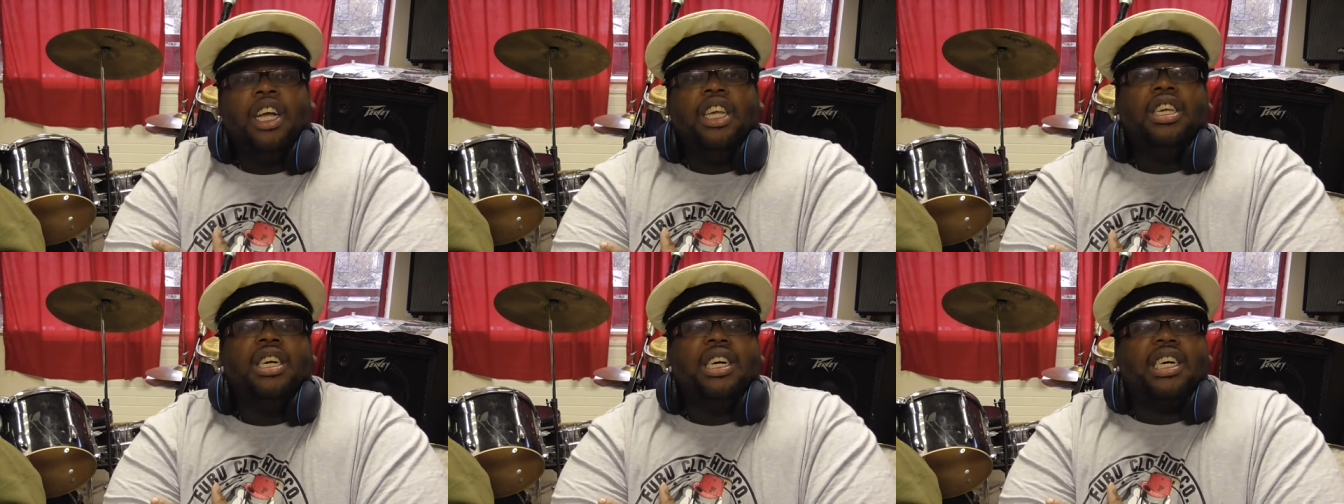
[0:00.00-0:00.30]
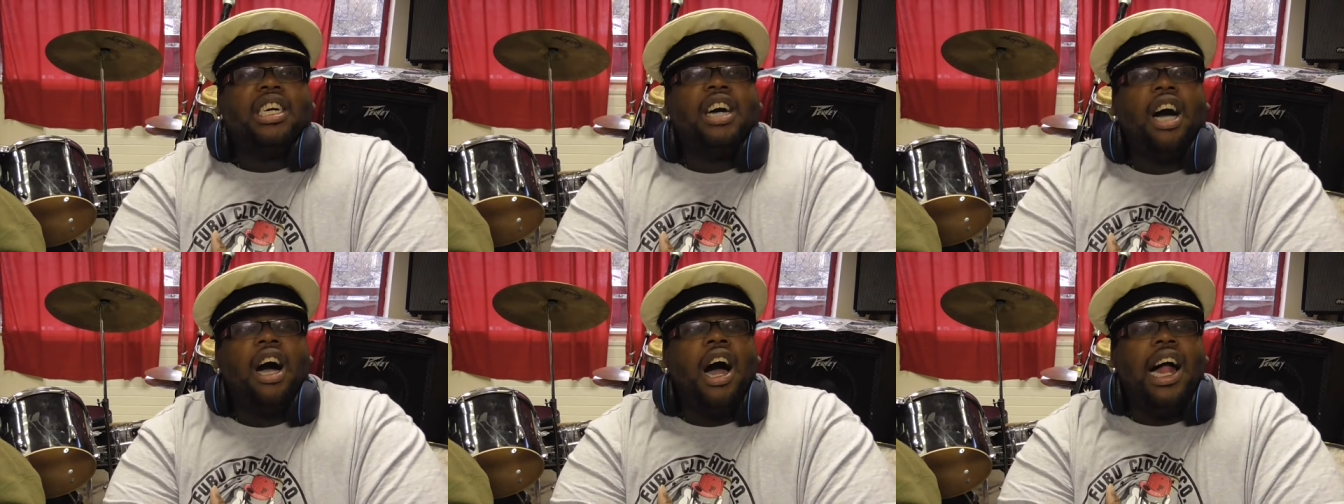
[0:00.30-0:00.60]

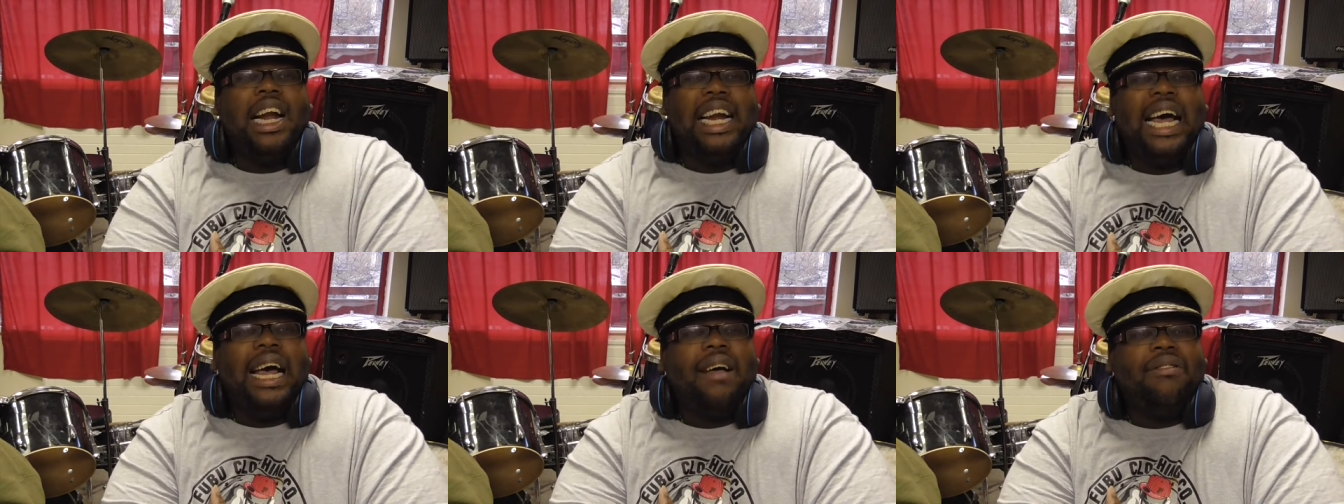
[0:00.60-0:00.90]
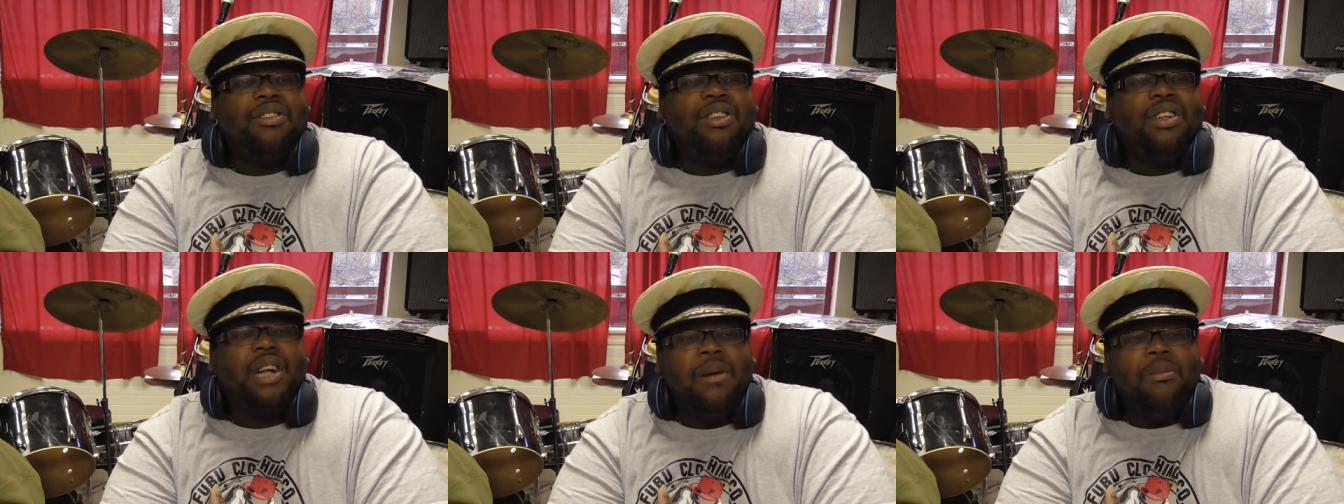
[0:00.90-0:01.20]
You can't
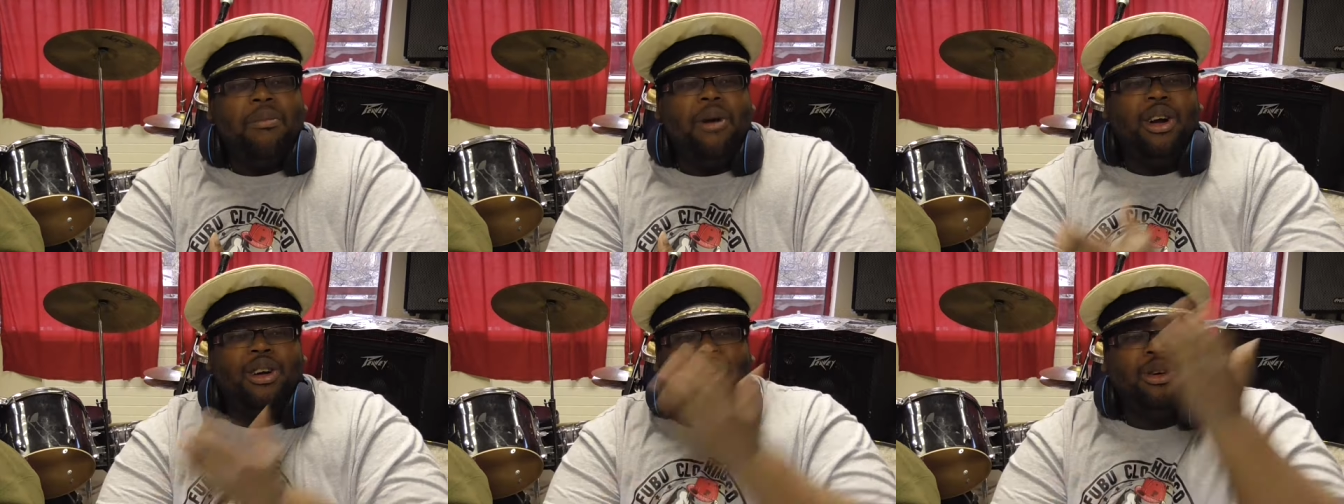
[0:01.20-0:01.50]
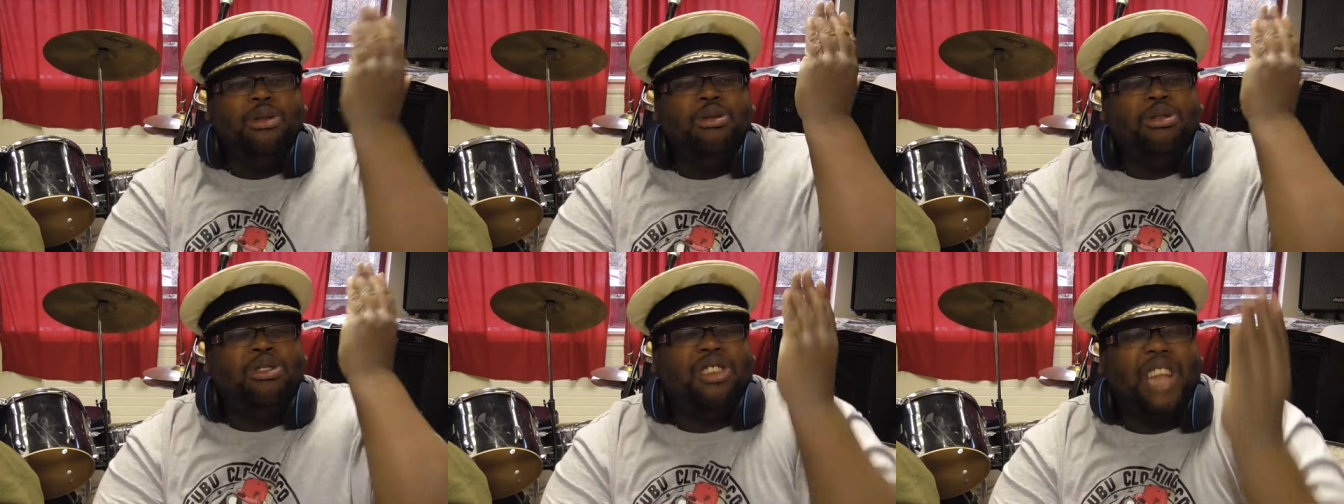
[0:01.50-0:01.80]
have someone
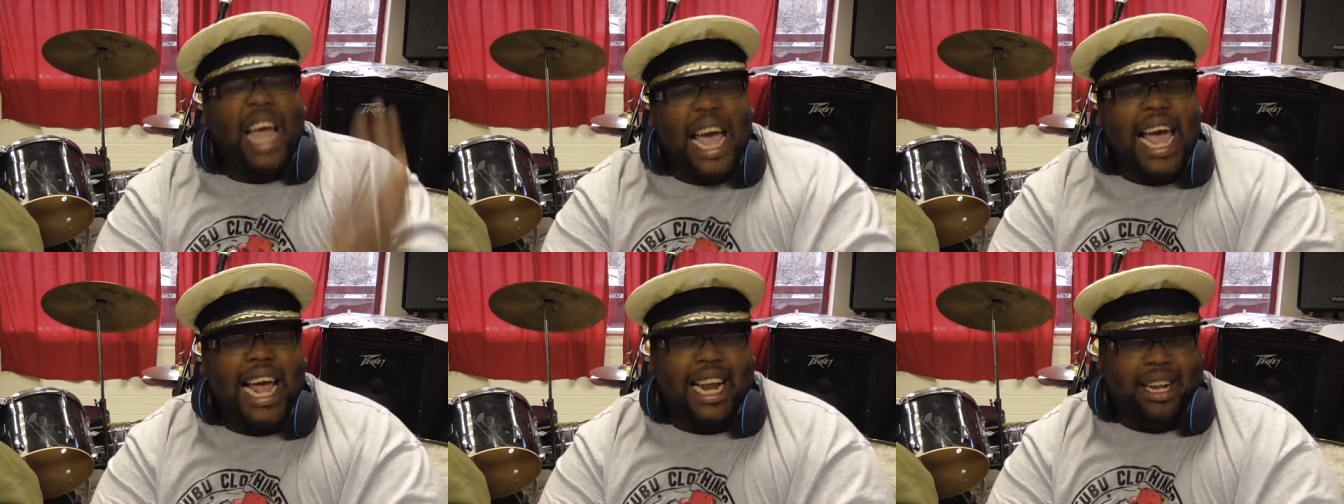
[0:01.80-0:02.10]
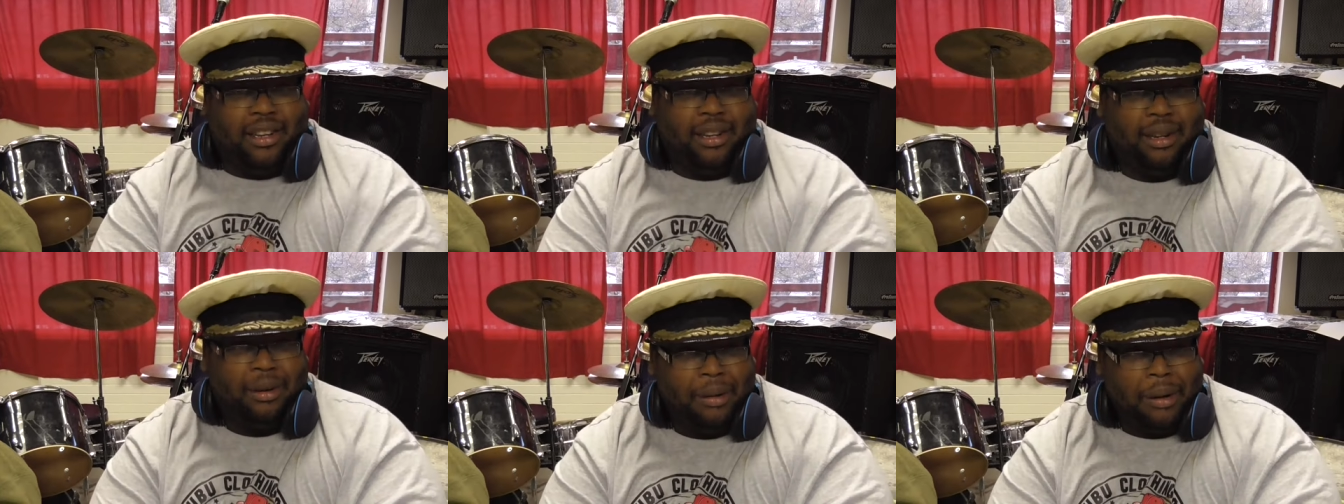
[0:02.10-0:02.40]
who's
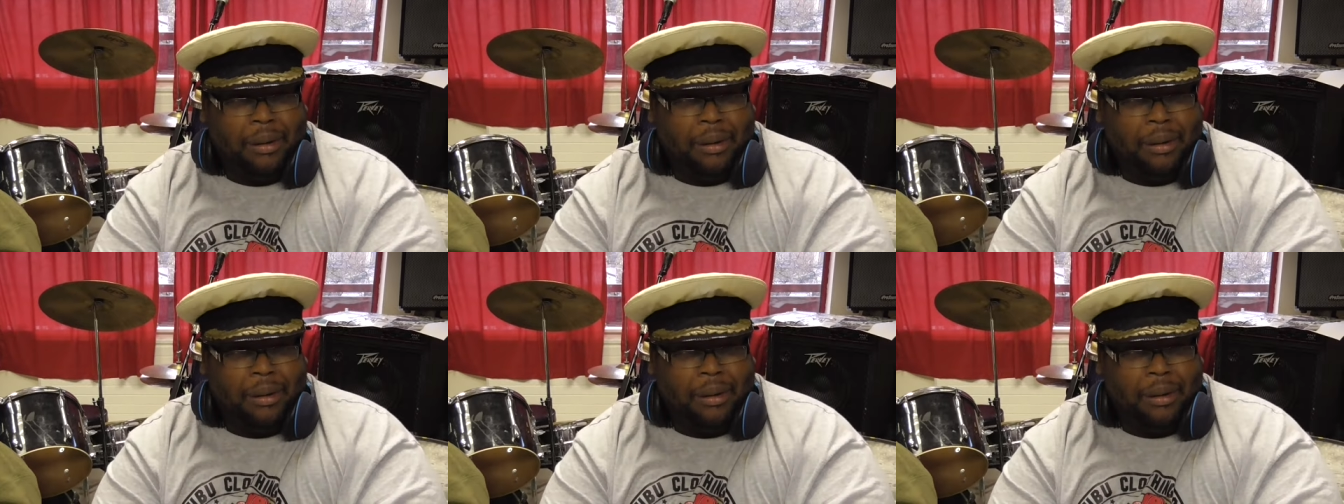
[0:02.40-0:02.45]
dead!